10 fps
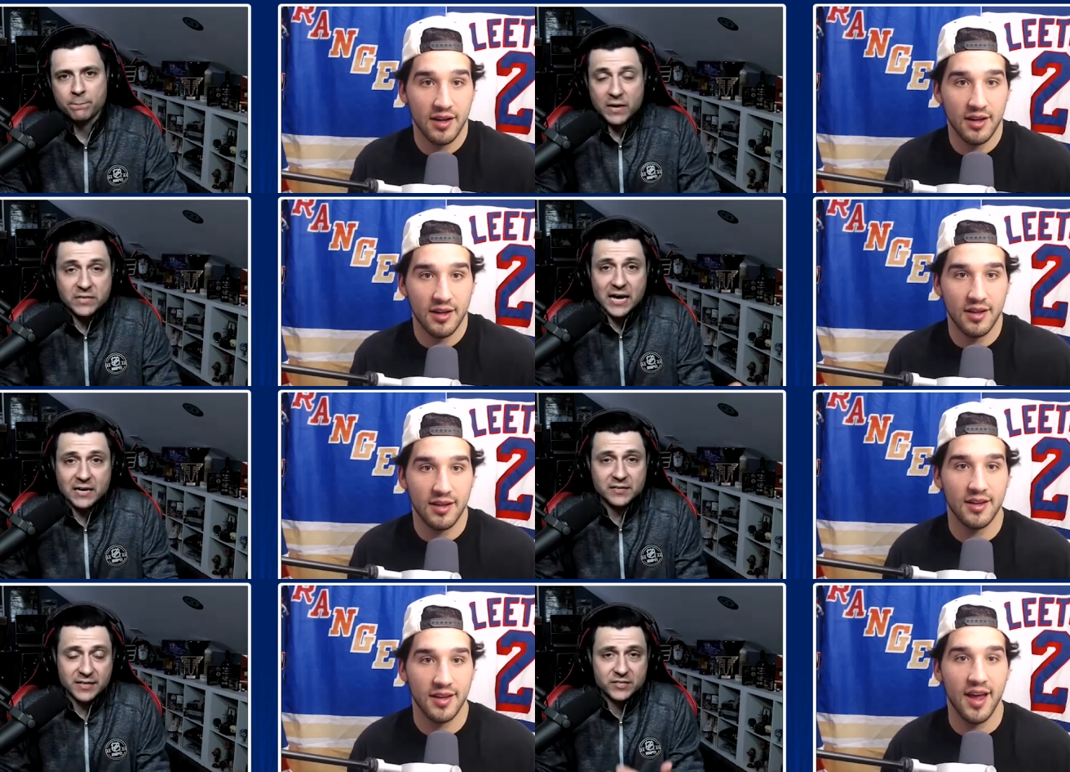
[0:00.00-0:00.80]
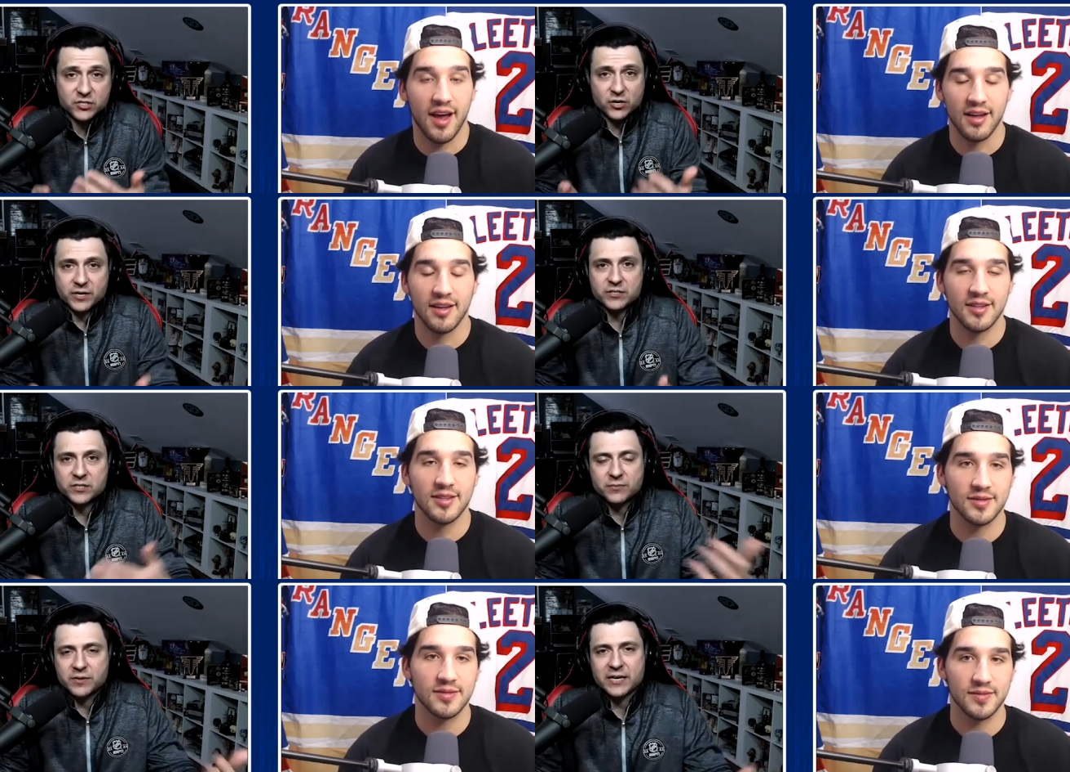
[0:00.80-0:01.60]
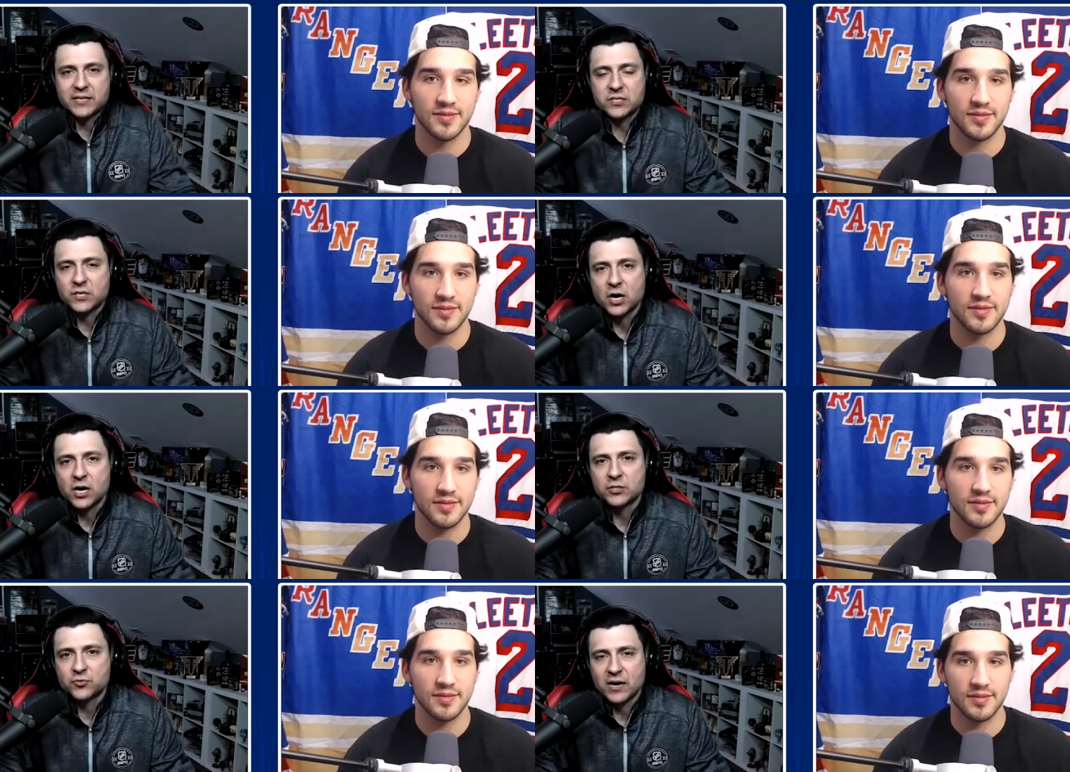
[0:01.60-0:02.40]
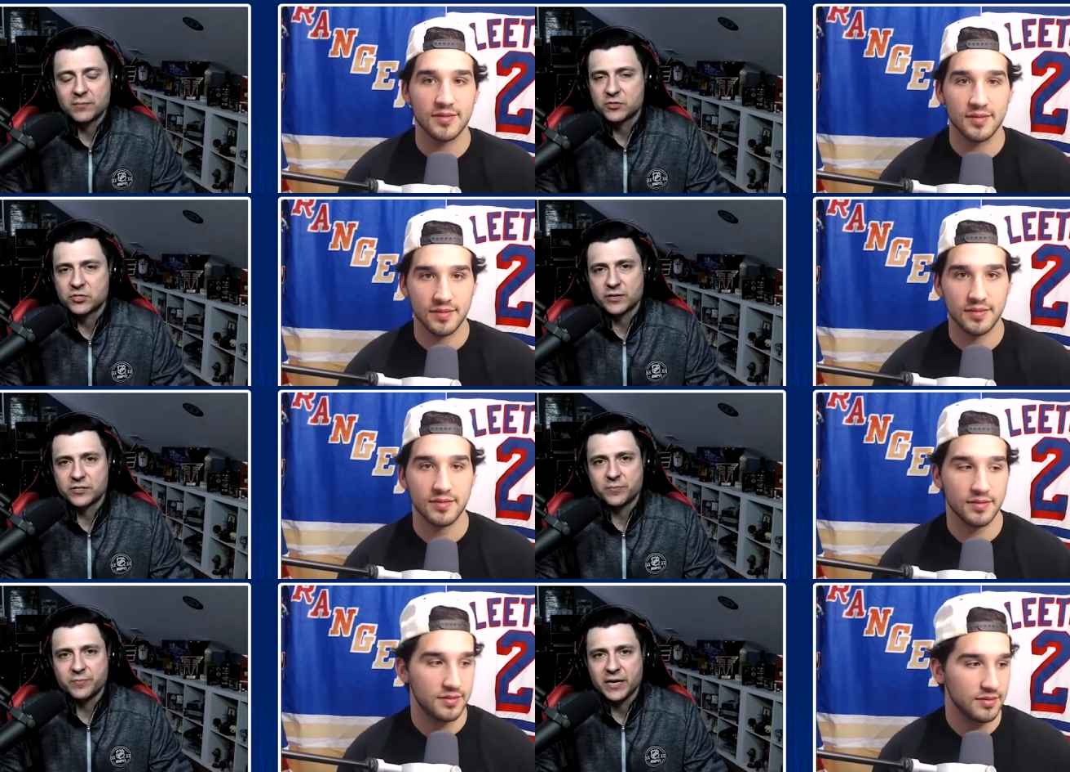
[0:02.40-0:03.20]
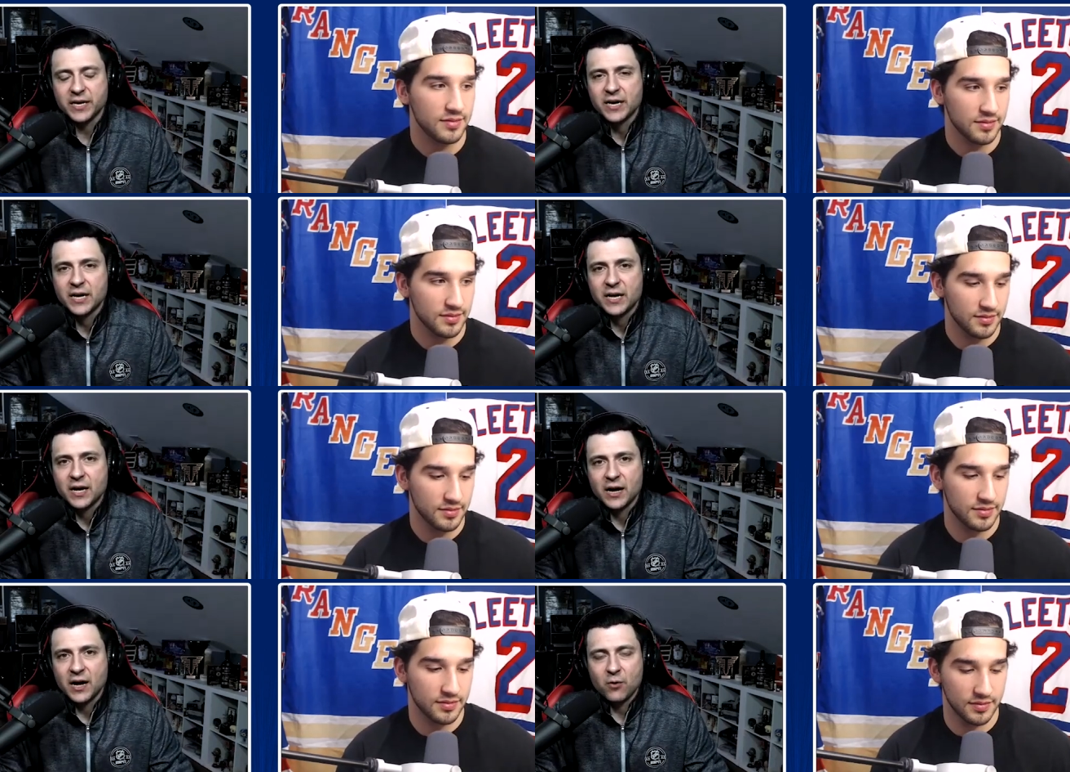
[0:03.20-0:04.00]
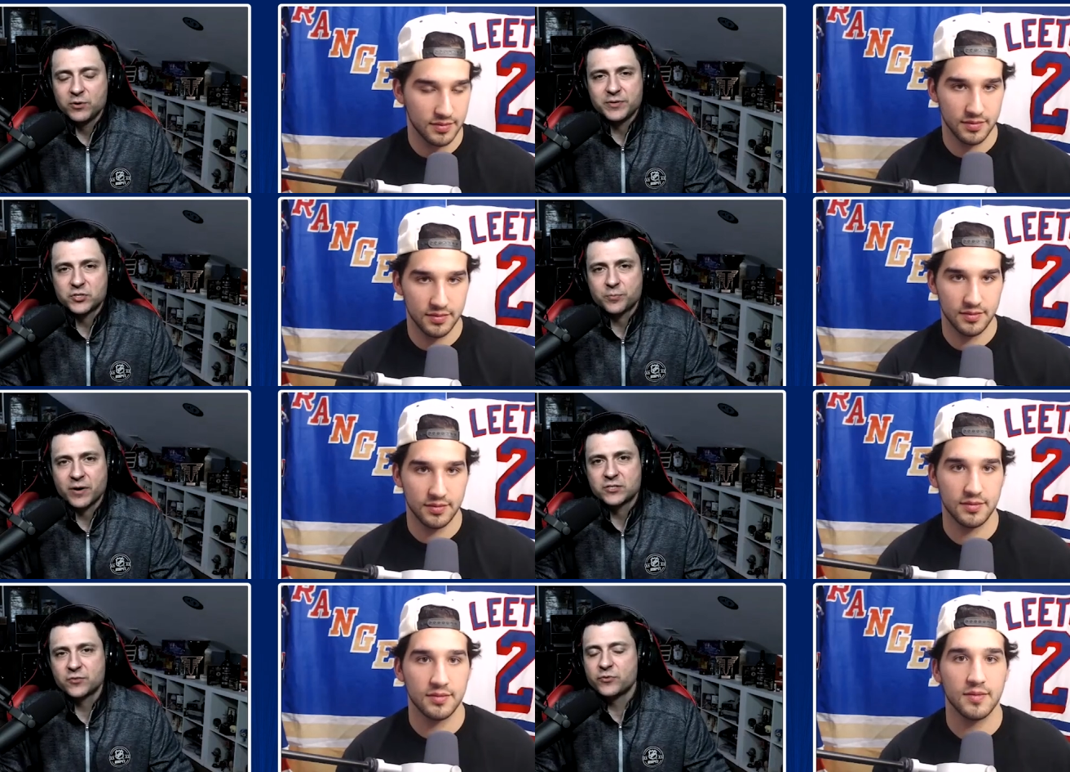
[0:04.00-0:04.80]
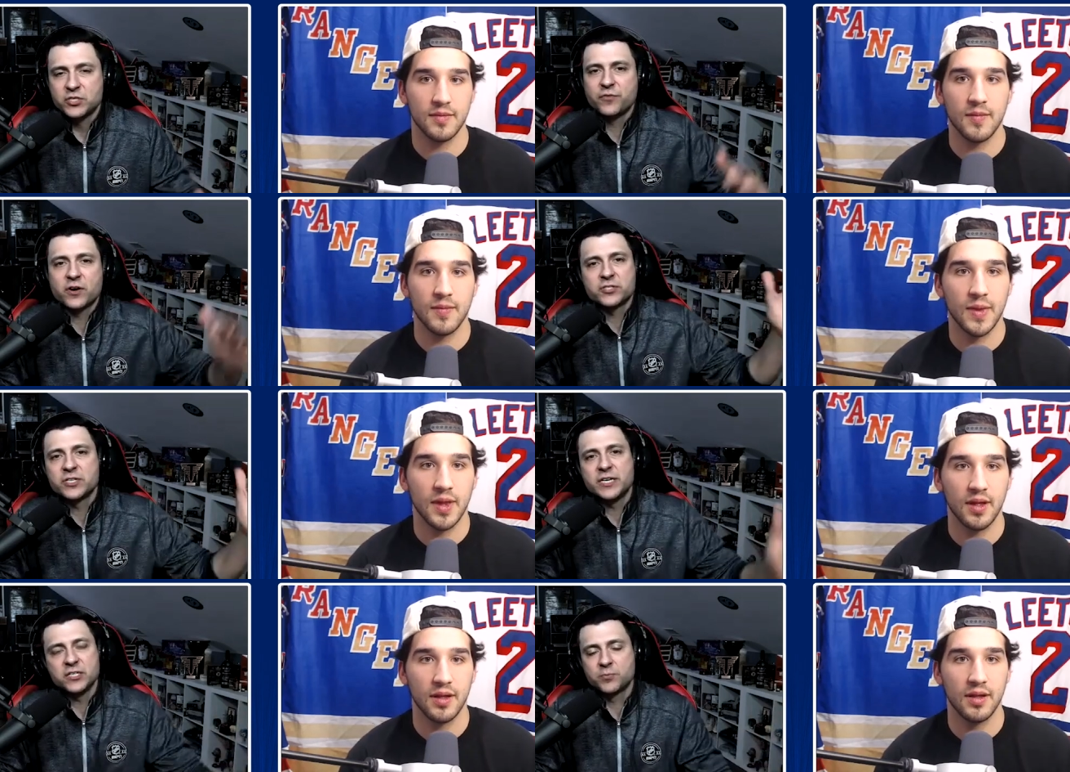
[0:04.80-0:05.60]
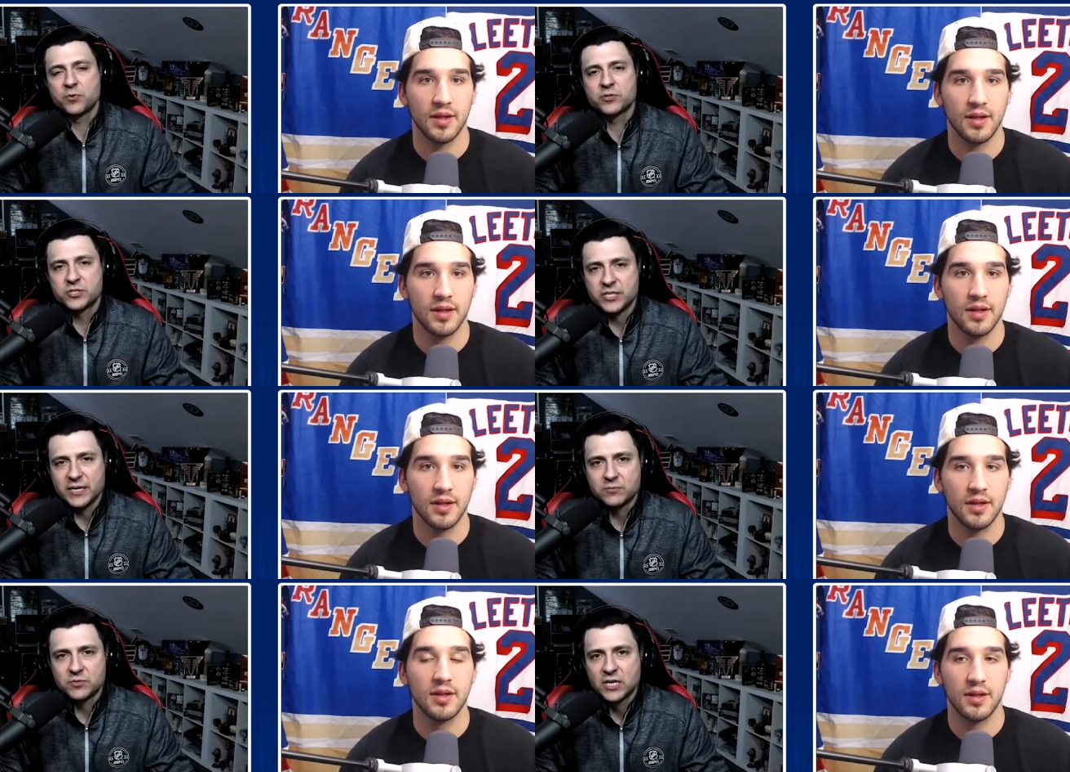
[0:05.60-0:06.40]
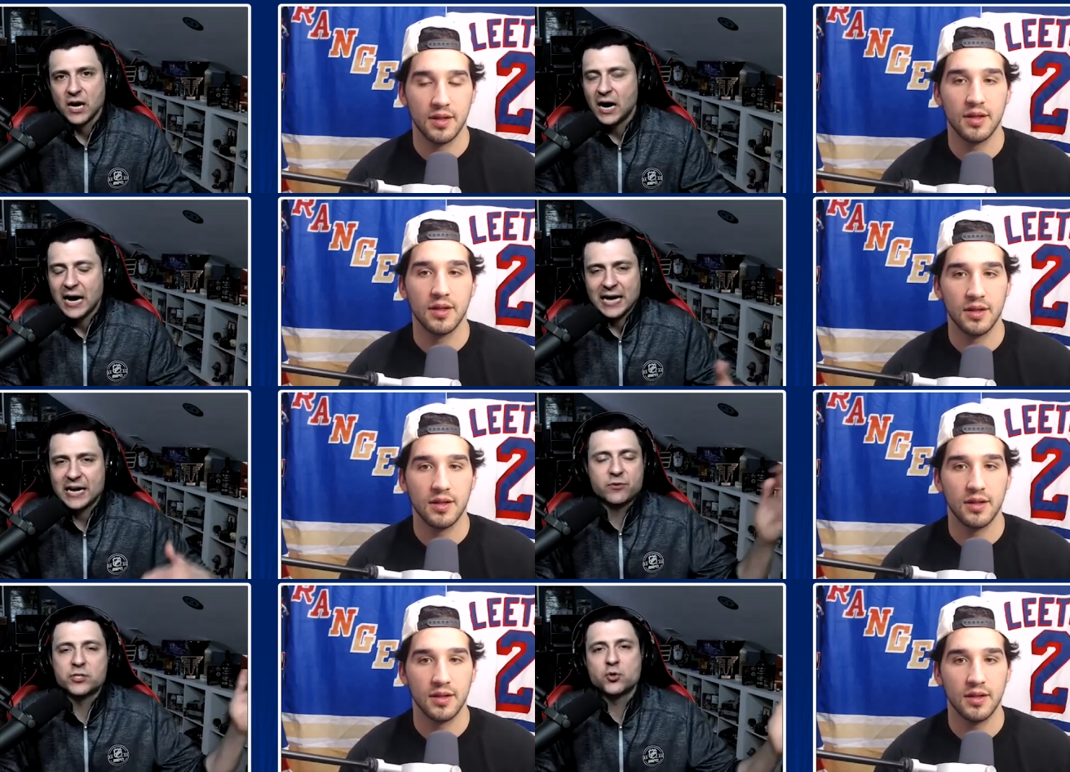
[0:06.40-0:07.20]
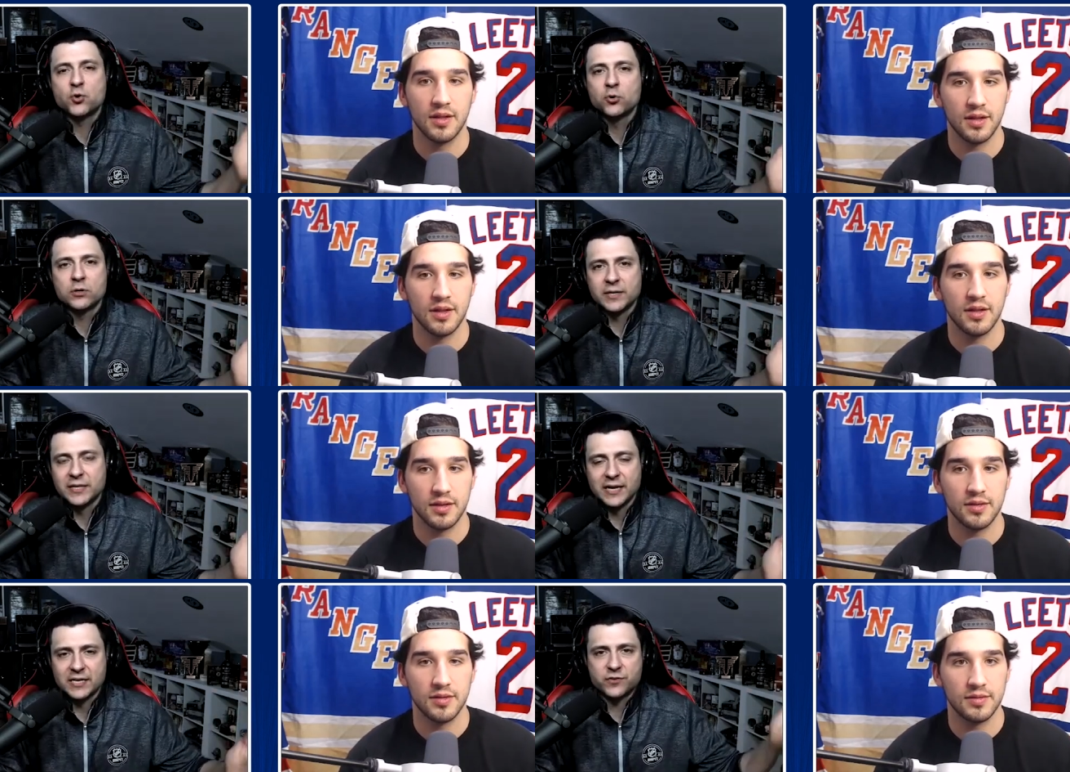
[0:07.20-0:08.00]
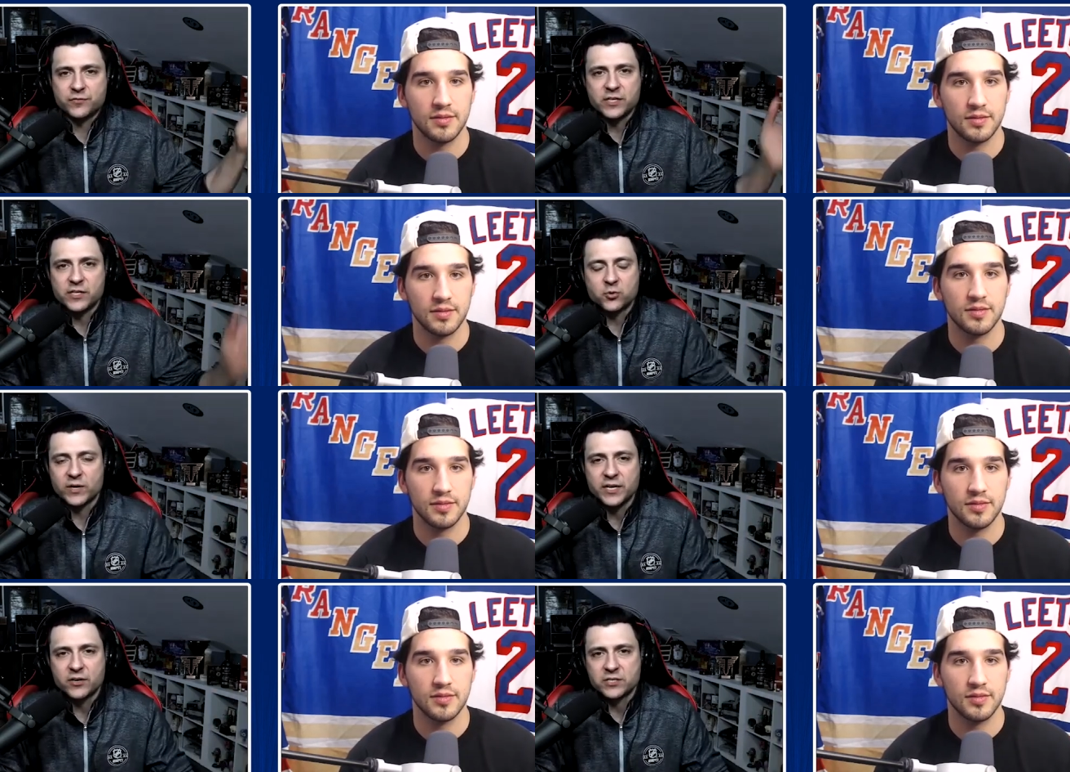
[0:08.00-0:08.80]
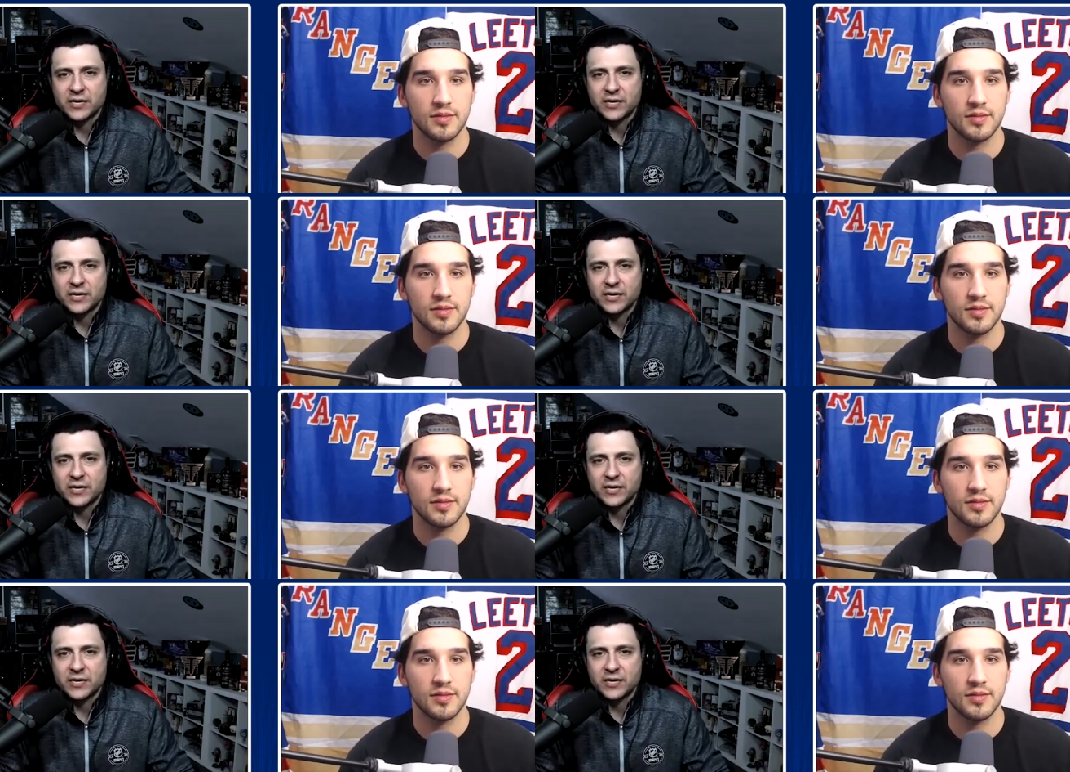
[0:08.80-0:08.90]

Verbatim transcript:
Speaker 1: Exactly. Like it's yeah. starting to get into the college realm. They're starting to be uh, I wouldn't be surprised if we see varsity esports teams uh, at every school in the next 15, 20 years. Like